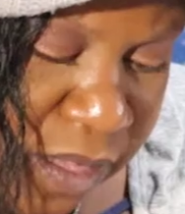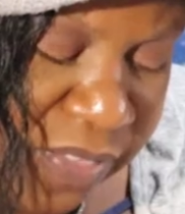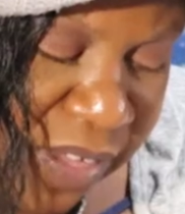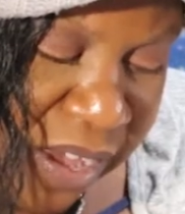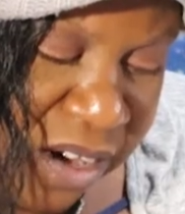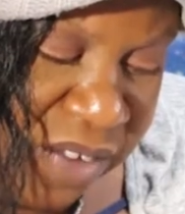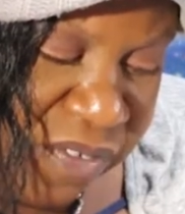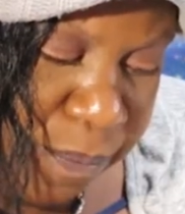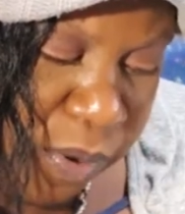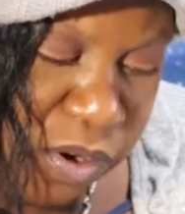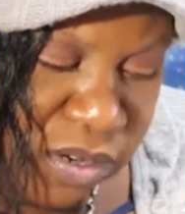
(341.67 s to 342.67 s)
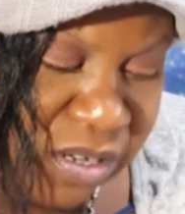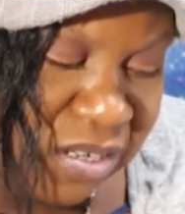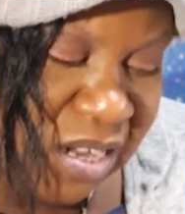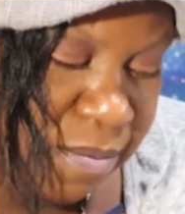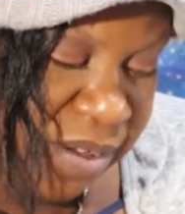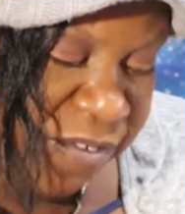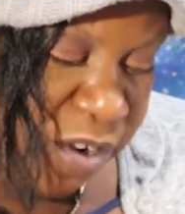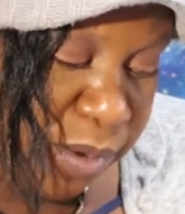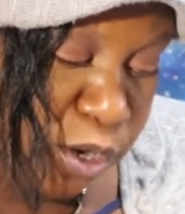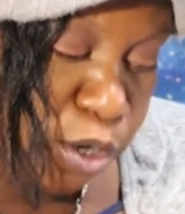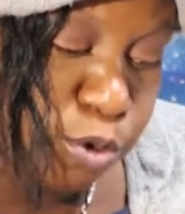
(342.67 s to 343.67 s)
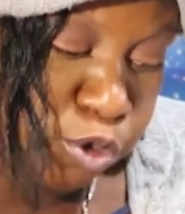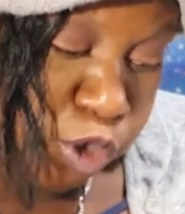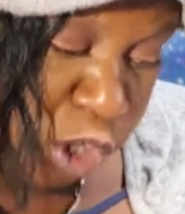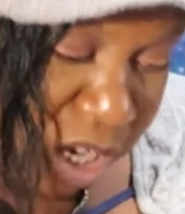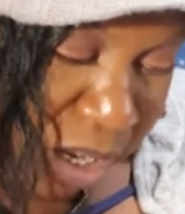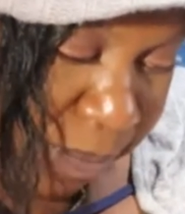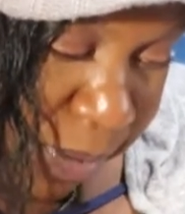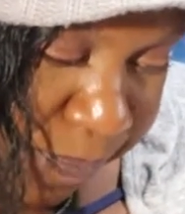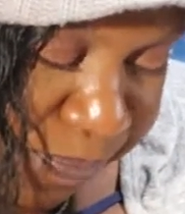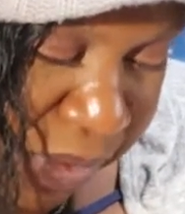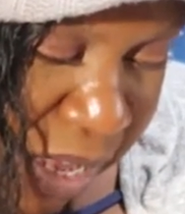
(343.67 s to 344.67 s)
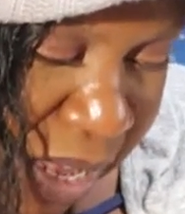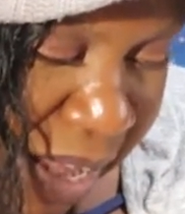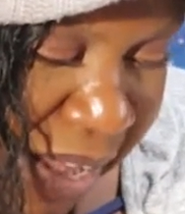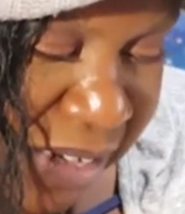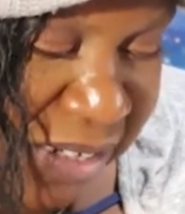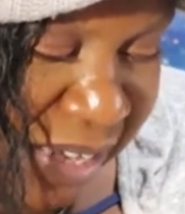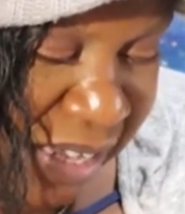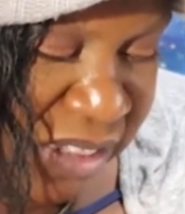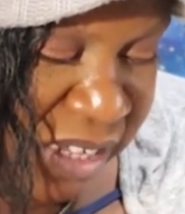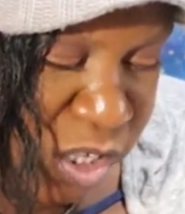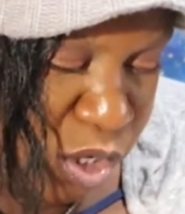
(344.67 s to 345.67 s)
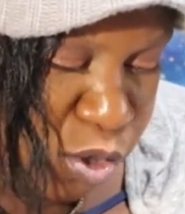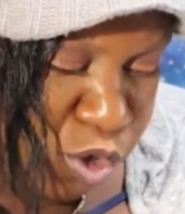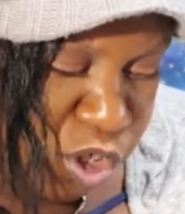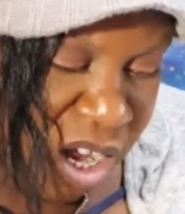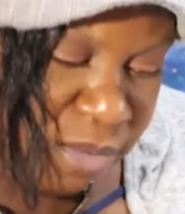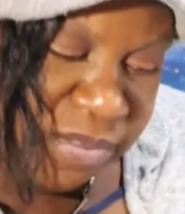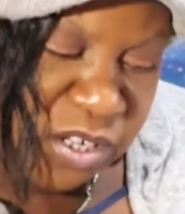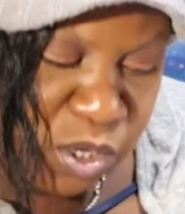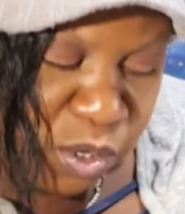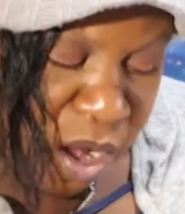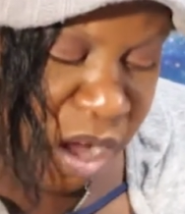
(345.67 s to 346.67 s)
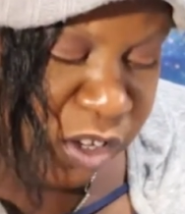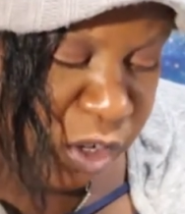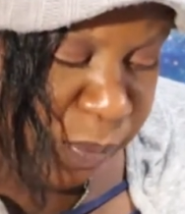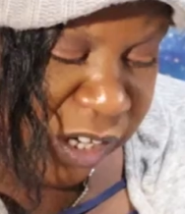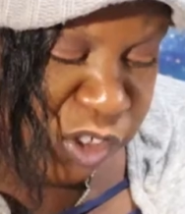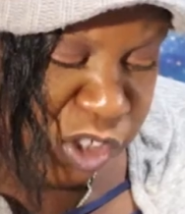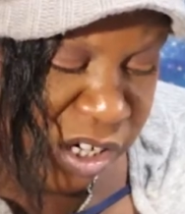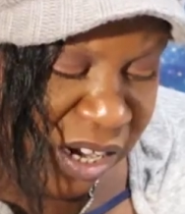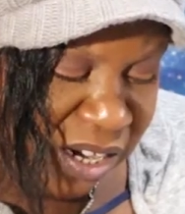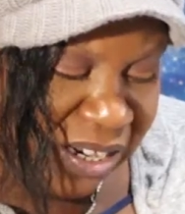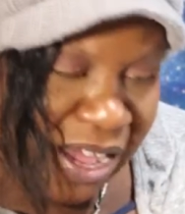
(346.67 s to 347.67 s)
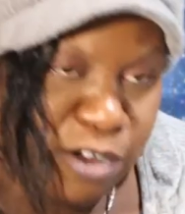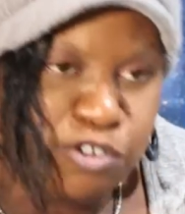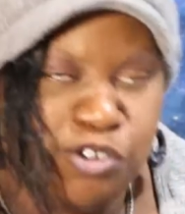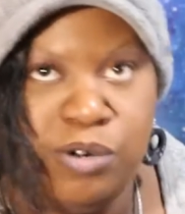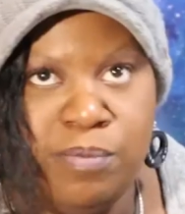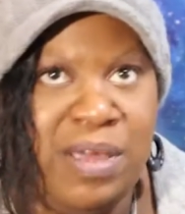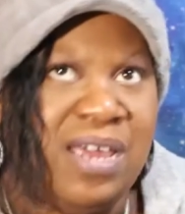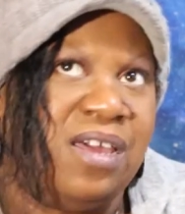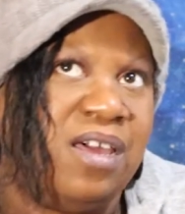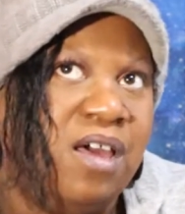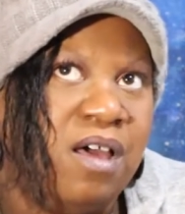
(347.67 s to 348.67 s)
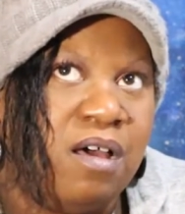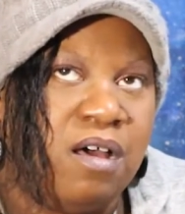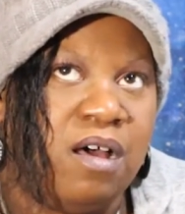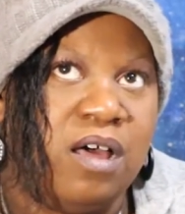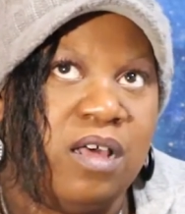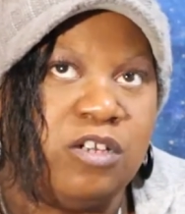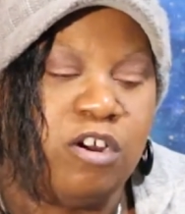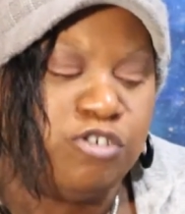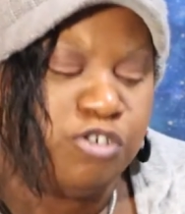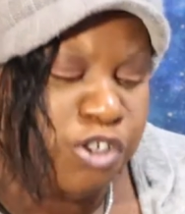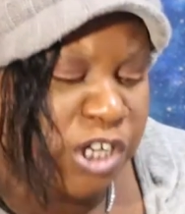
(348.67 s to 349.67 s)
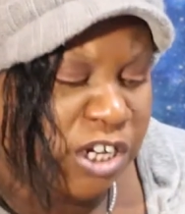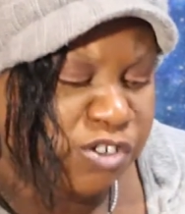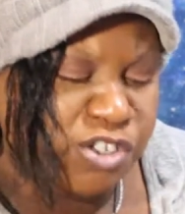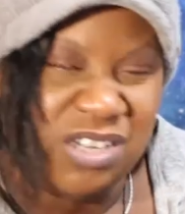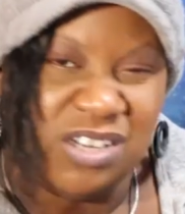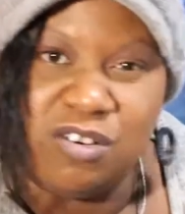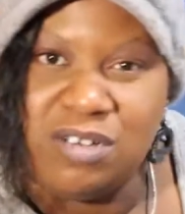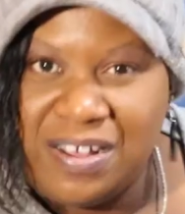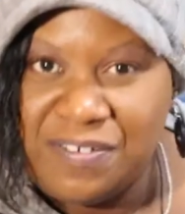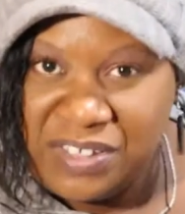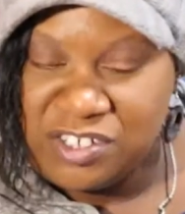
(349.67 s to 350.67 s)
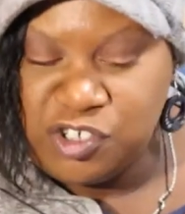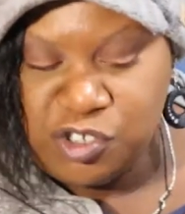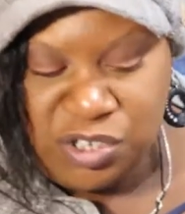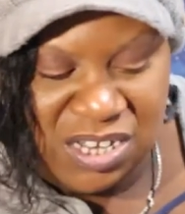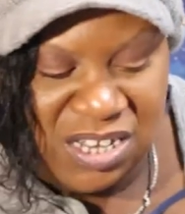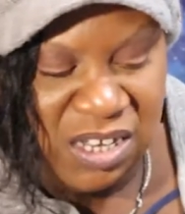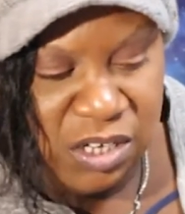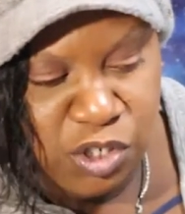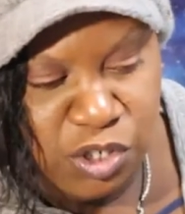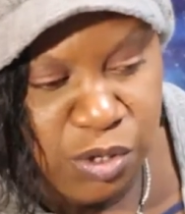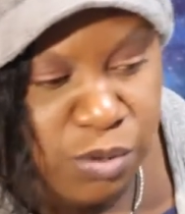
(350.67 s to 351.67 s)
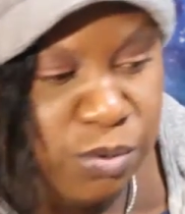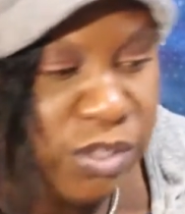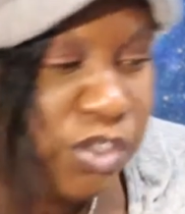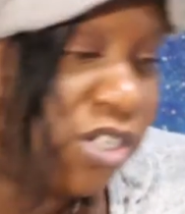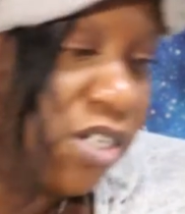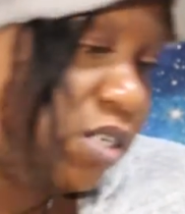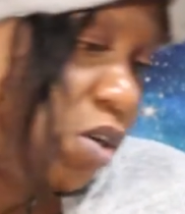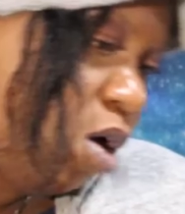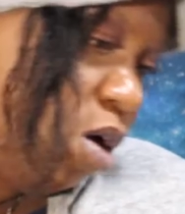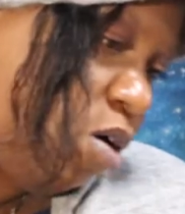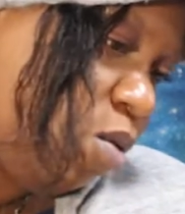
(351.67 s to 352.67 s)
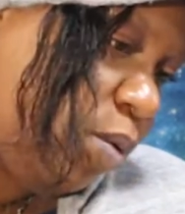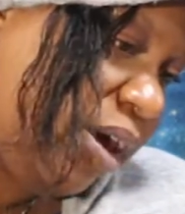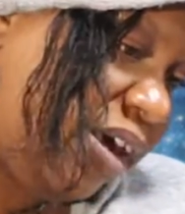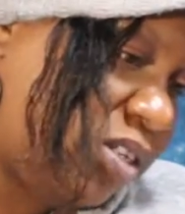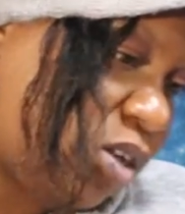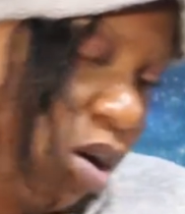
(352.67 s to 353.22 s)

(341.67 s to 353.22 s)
the end of a burden is coming from a new job. And it's like this new job, this new occupation, it allows you to make larger changes in your life that you're seeking to, which is always